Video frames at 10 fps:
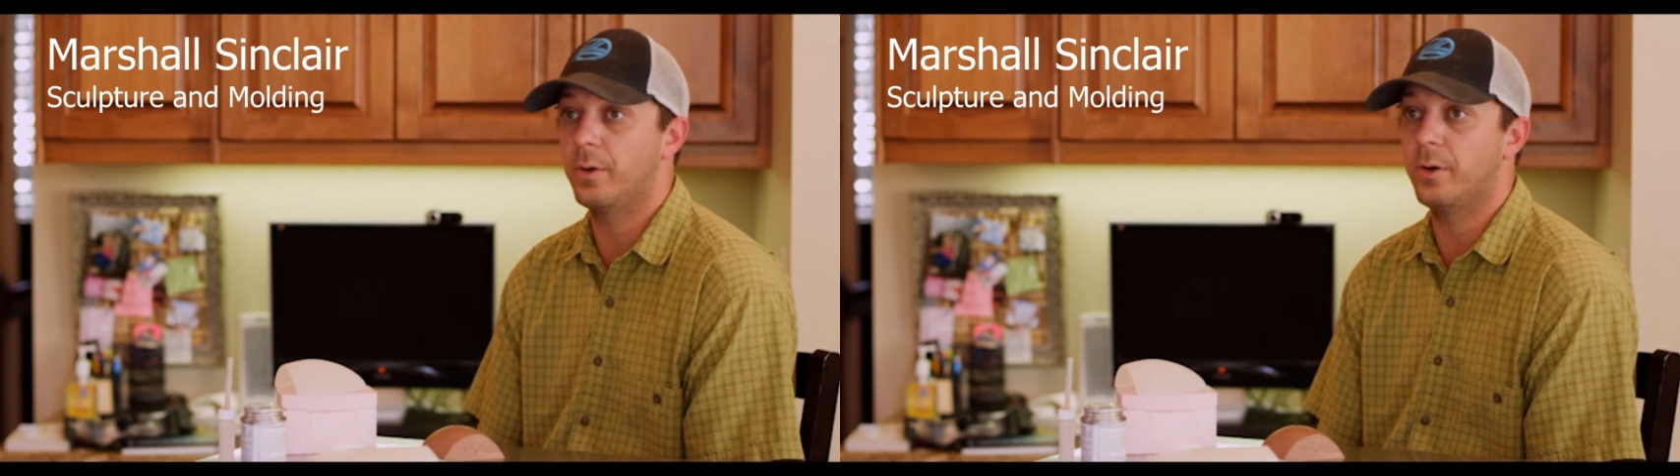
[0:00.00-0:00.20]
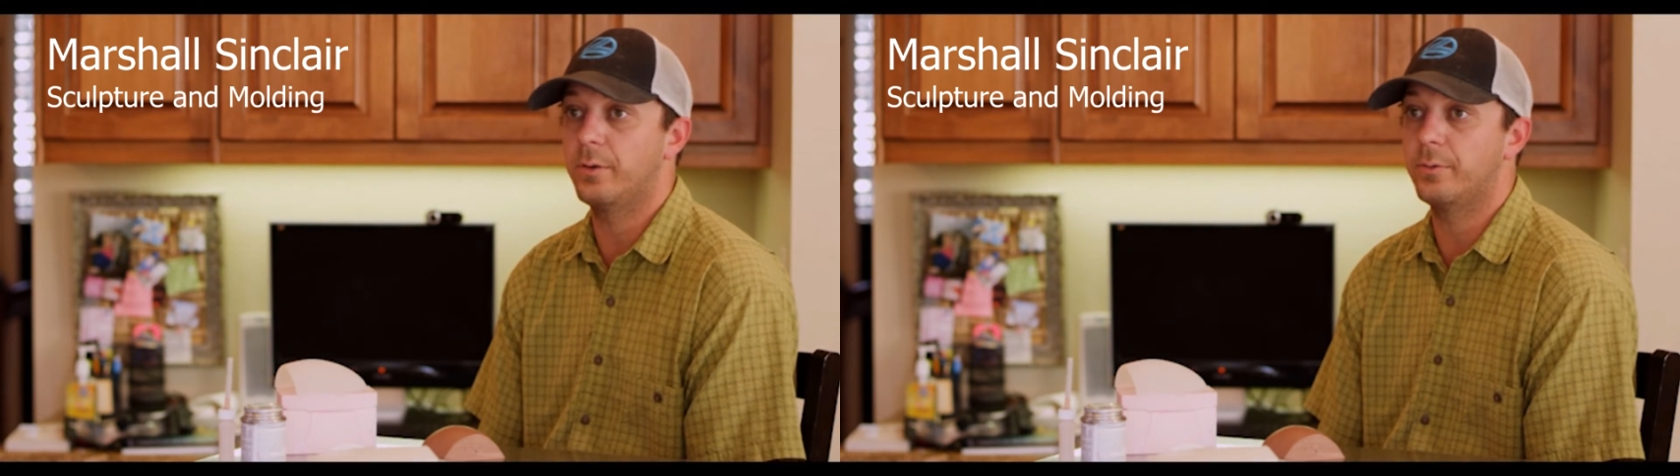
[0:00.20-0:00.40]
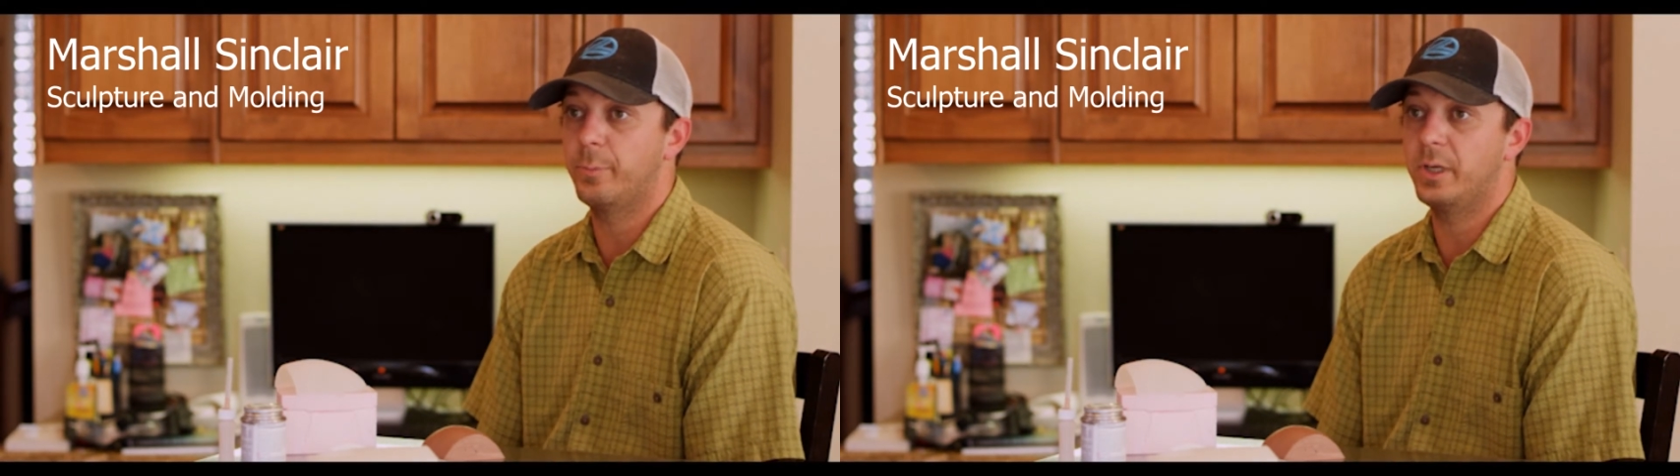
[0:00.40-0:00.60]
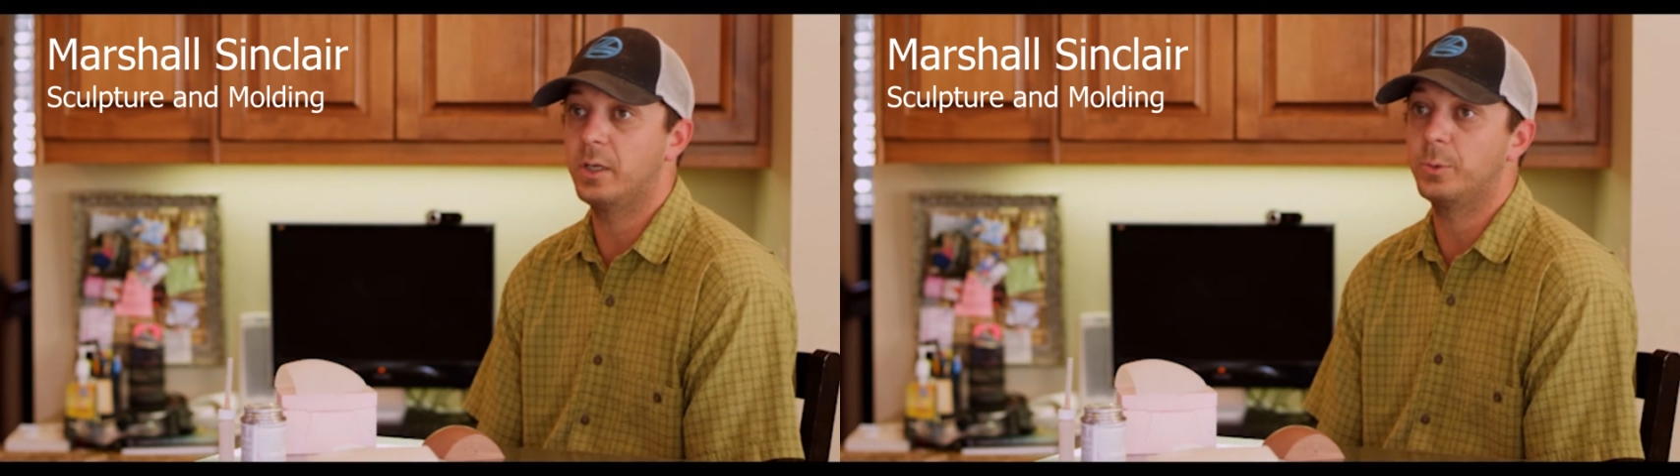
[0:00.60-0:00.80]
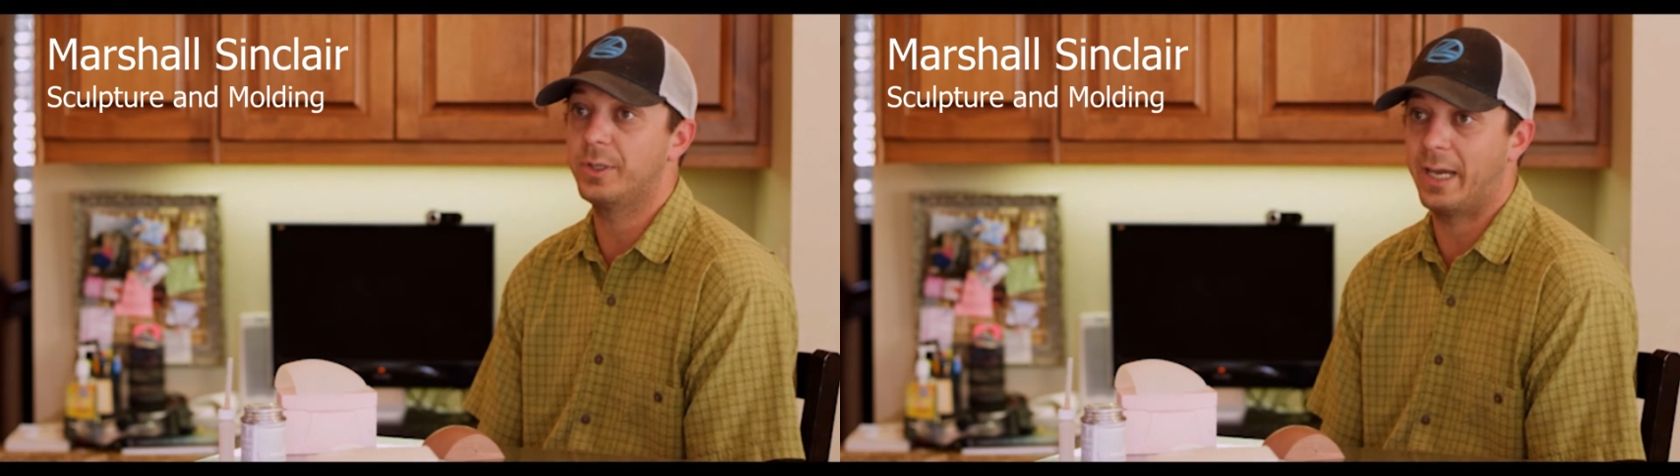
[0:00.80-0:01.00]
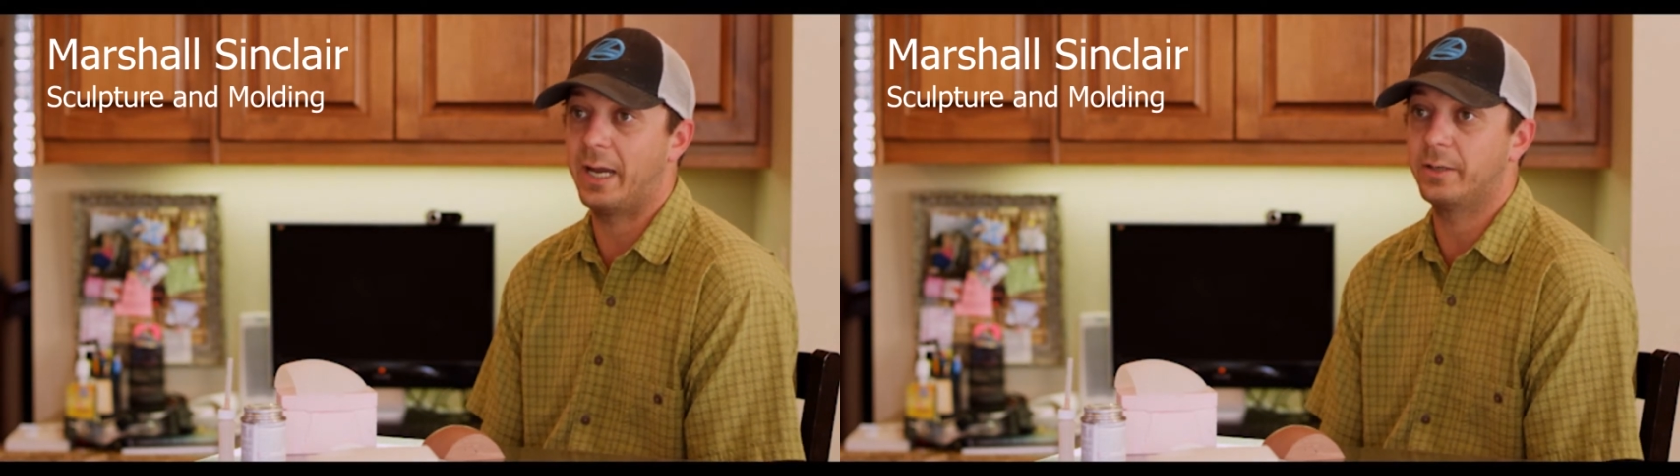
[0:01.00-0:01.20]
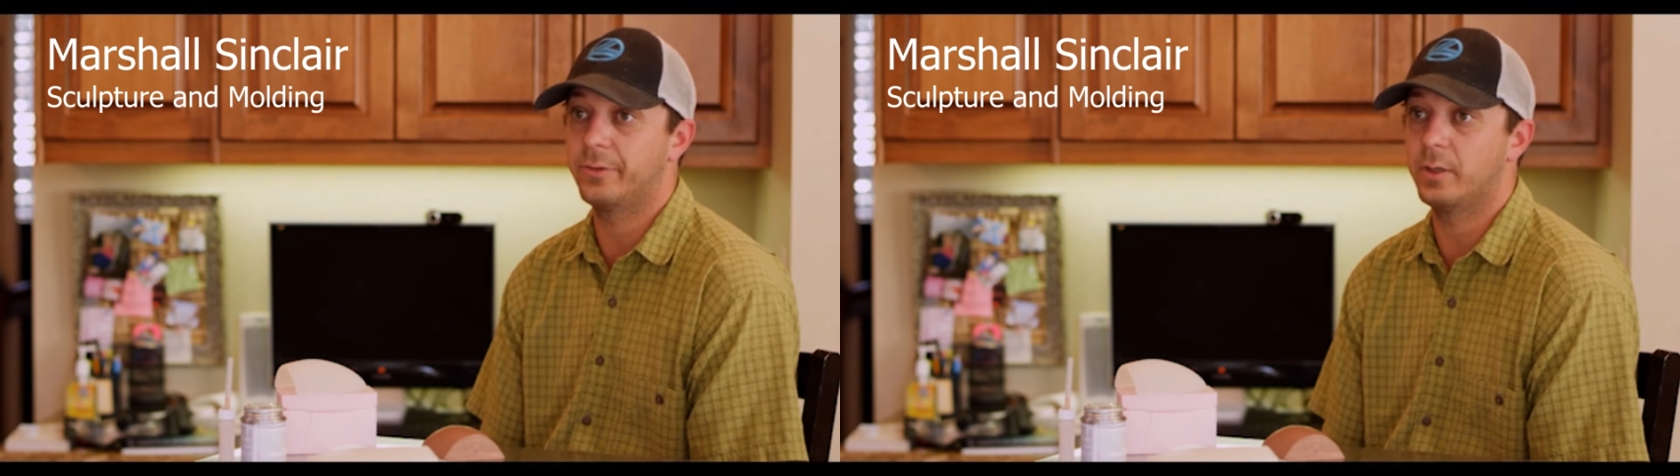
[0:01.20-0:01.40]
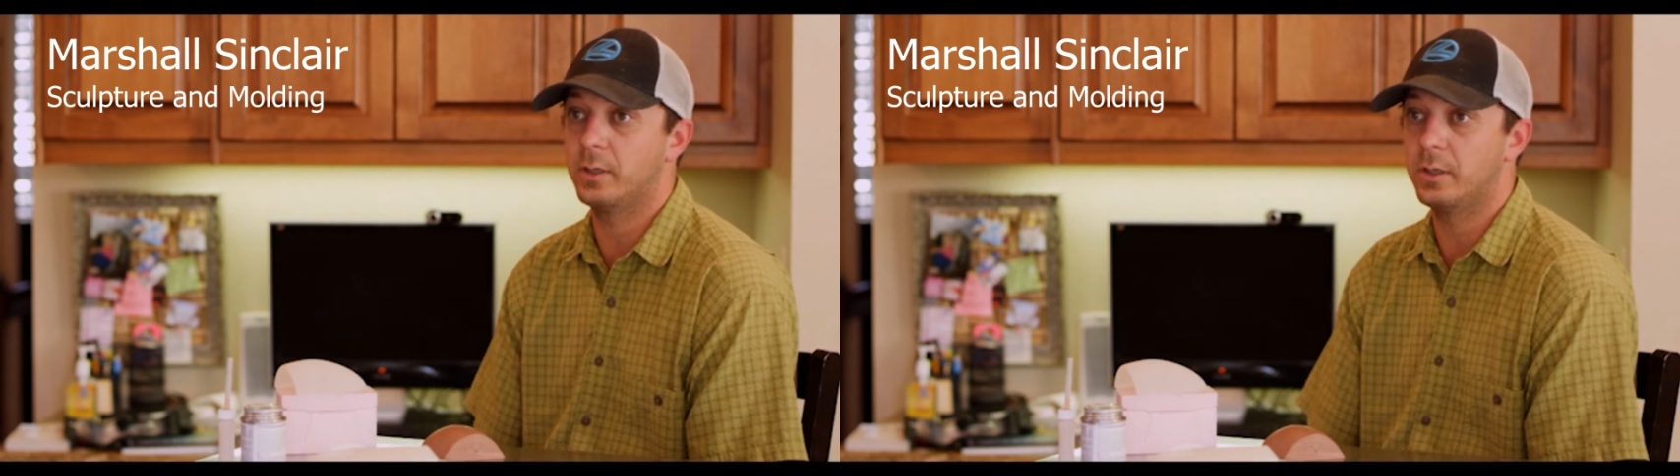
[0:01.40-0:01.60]
of being able to cast
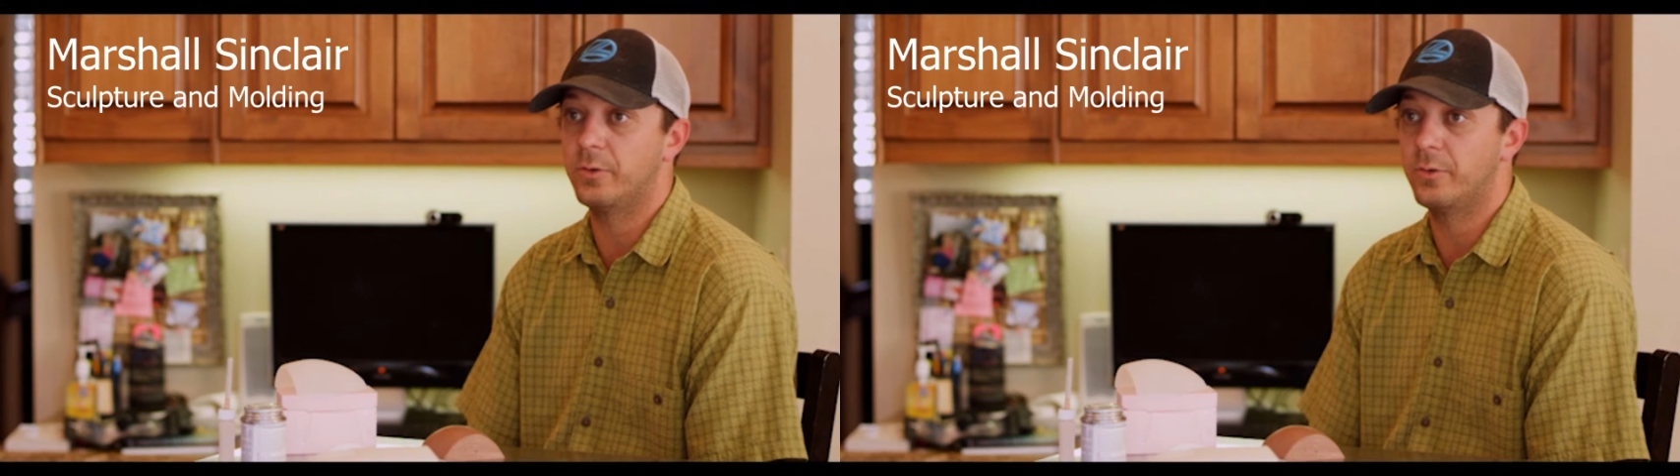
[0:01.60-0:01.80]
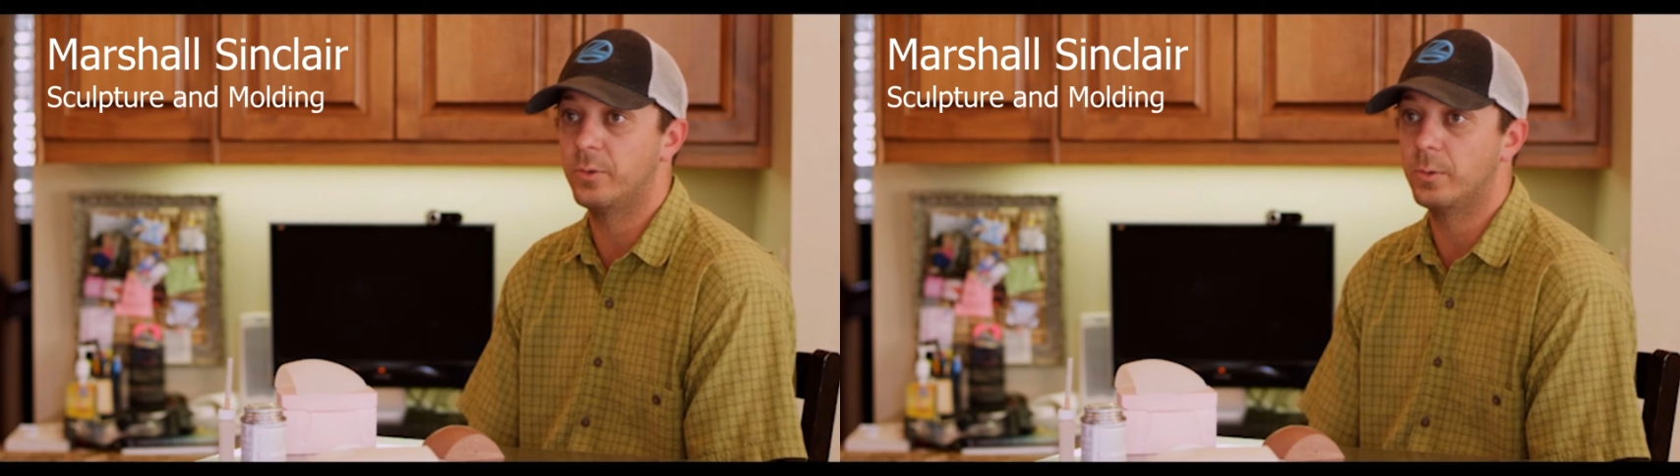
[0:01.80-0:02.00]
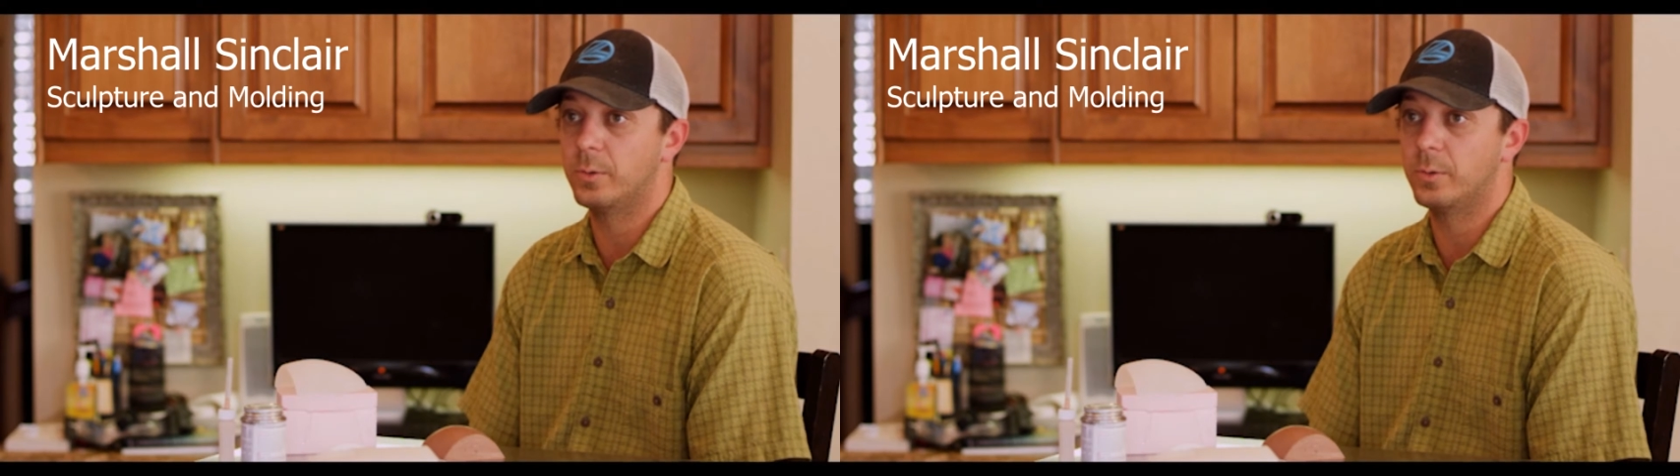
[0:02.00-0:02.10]
it into